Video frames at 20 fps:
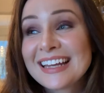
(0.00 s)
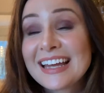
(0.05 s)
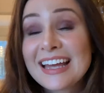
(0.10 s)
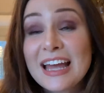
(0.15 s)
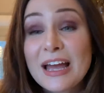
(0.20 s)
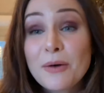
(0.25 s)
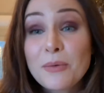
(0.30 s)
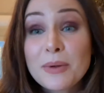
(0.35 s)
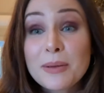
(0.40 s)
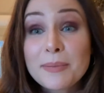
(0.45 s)

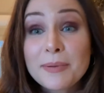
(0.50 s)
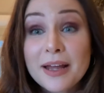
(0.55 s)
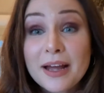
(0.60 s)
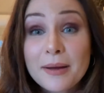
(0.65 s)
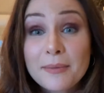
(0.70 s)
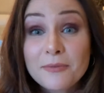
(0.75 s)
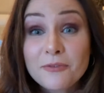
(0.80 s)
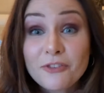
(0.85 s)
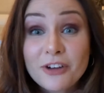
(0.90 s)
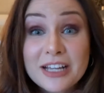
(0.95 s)
And we
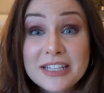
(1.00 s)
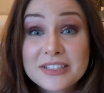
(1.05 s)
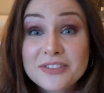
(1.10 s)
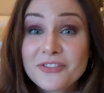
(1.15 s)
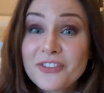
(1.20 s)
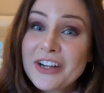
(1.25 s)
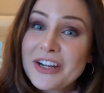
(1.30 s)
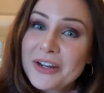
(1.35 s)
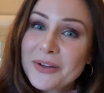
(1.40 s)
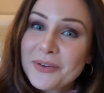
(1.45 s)
become friends
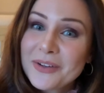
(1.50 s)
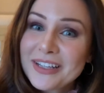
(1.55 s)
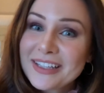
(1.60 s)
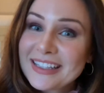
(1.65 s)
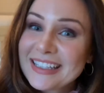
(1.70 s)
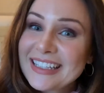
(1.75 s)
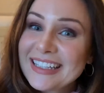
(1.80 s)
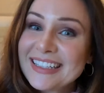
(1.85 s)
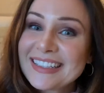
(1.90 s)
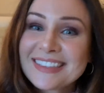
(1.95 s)
very
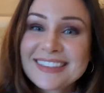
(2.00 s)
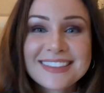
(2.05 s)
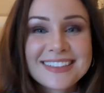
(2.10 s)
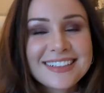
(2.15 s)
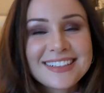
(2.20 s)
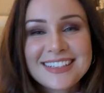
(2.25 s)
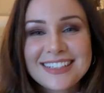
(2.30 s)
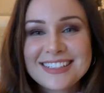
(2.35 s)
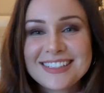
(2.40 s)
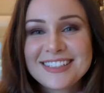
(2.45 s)
quickly
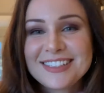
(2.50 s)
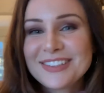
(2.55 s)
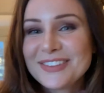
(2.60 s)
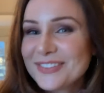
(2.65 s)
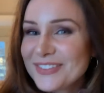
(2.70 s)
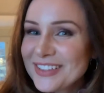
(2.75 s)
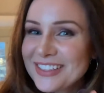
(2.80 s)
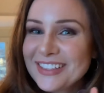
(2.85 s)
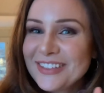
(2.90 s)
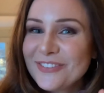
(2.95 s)
because you're
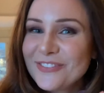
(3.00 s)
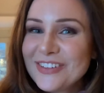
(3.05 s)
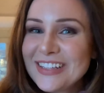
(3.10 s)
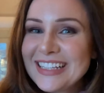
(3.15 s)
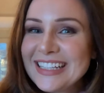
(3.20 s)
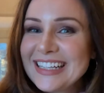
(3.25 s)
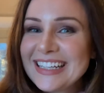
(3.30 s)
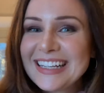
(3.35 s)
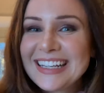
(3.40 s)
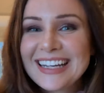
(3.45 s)
really
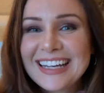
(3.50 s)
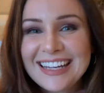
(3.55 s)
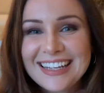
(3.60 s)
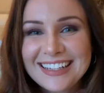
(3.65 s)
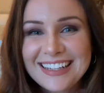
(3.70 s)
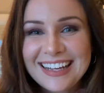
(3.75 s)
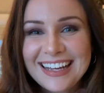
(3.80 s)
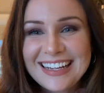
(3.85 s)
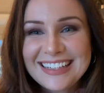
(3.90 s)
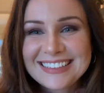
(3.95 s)
funny
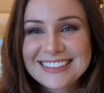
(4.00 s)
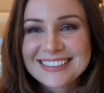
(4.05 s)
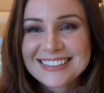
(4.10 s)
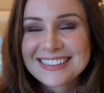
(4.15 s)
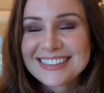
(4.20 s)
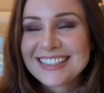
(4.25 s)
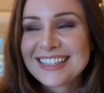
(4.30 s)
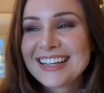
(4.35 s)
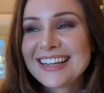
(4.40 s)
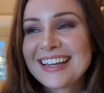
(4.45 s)
and nice,
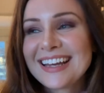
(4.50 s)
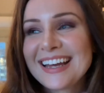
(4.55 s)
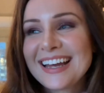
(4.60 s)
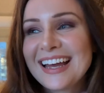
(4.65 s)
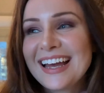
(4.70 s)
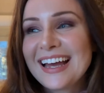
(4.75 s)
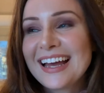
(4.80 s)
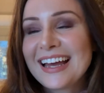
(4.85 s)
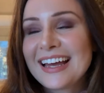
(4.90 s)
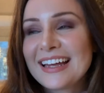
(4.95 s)

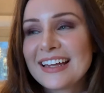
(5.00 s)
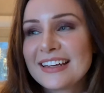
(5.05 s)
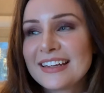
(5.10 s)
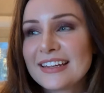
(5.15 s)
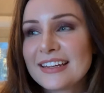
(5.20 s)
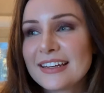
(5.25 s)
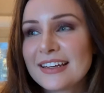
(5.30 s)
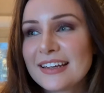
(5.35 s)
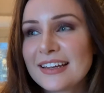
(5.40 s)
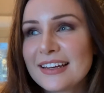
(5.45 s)

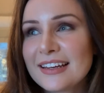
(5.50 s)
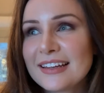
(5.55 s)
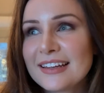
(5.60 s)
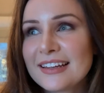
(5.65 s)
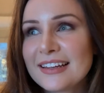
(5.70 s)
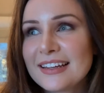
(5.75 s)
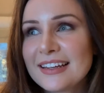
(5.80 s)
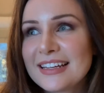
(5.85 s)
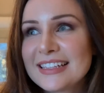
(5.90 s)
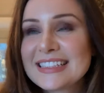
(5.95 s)
and
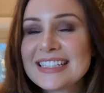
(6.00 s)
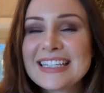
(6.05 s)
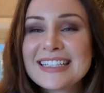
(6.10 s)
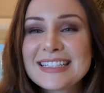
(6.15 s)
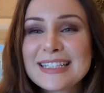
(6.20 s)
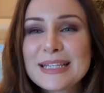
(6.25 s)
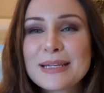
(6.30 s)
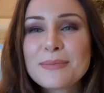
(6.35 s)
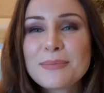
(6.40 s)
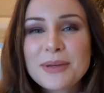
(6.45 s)
it's
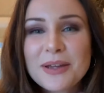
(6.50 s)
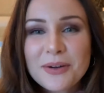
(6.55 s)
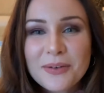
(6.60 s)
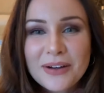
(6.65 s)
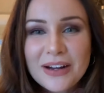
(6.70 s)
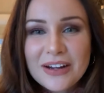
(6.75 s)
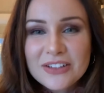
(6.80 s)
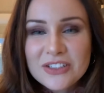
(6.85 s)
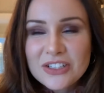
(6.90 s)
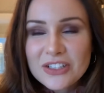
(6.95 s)
easy to be
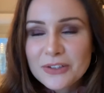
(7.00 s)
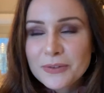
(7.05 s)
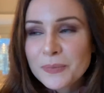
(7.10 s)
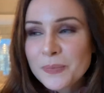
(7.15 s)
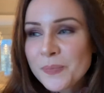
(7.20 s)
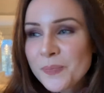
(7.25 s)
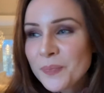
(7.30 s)
around you.